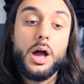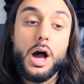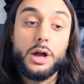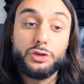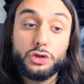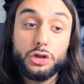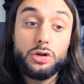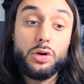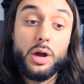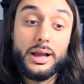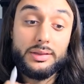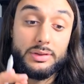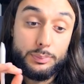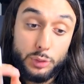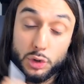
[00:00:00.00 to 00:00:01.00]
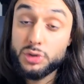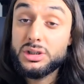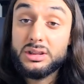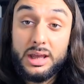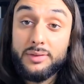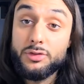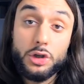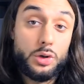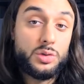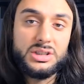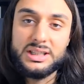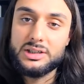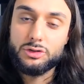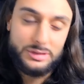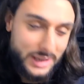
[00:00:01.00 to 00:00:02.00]
I do like the music they've used.
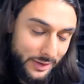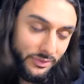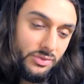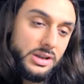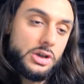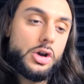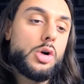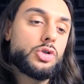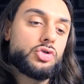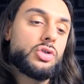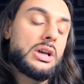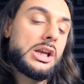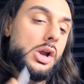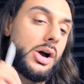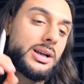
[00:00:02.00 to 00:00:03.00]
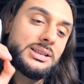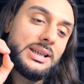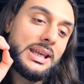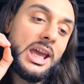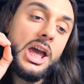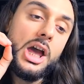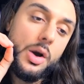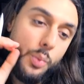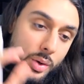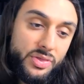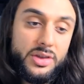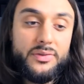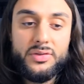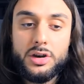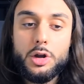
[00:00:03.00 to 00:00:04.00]
It definitely goes really nicely with
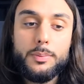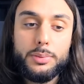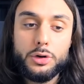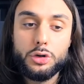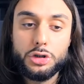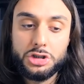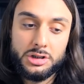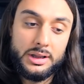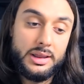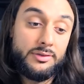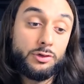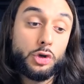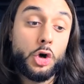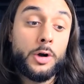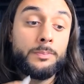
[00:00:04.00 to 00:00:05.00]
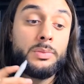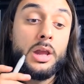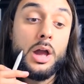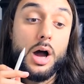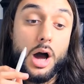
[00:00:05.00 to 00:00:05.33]
the video production that they've done.